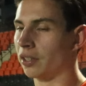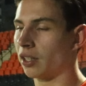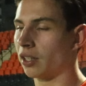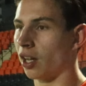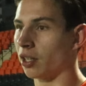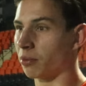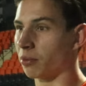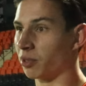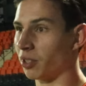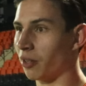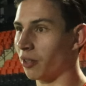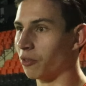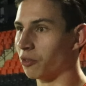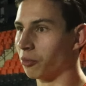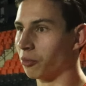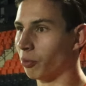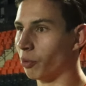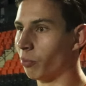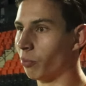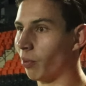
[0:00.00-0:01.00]
Class myself as
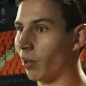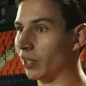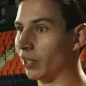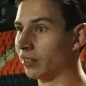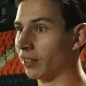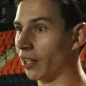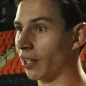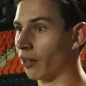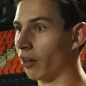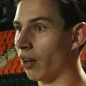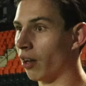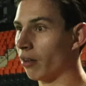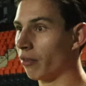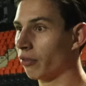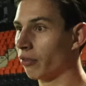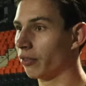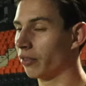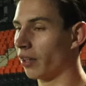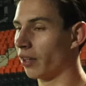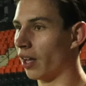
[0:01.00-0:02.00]
a ball playing centre
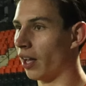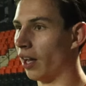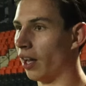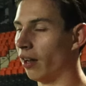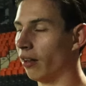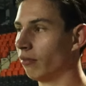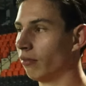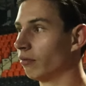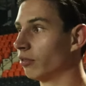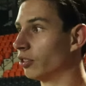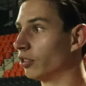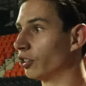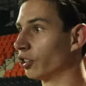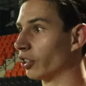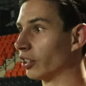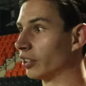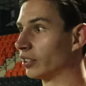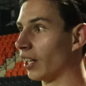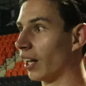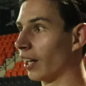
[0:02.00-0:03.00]
half.
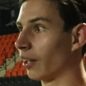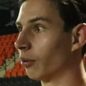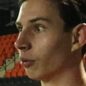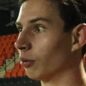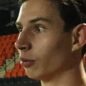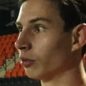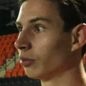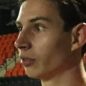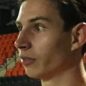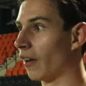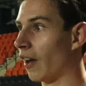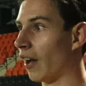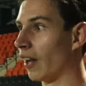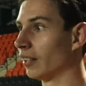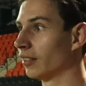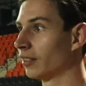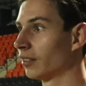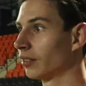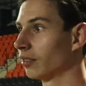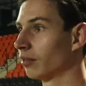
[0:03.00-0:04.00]
Enjoy tackles,
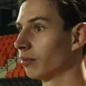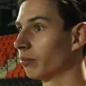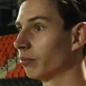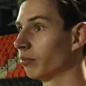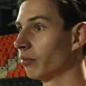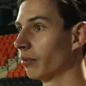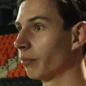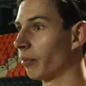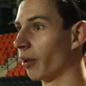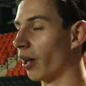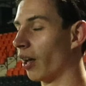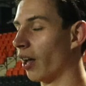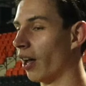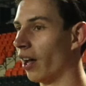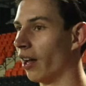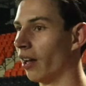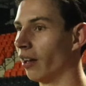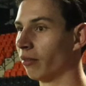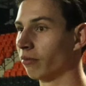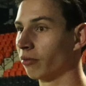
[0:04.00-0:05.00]
fights, but
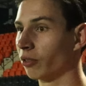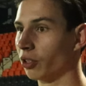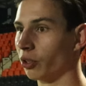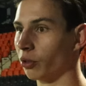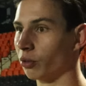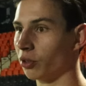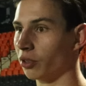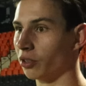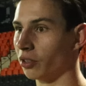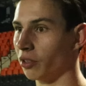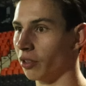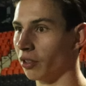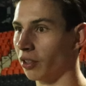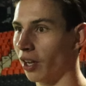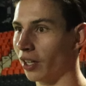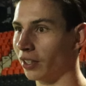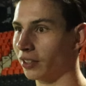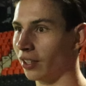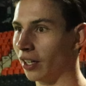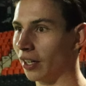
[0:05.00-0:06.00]
can also do the
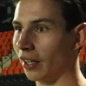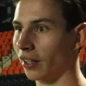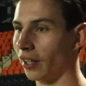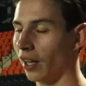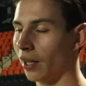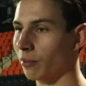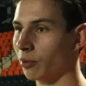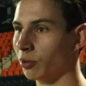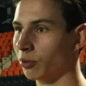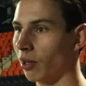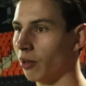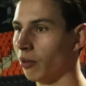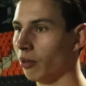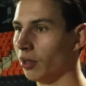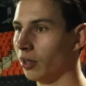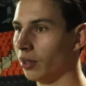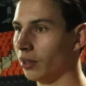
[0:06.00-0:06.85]
nice side of the game as well.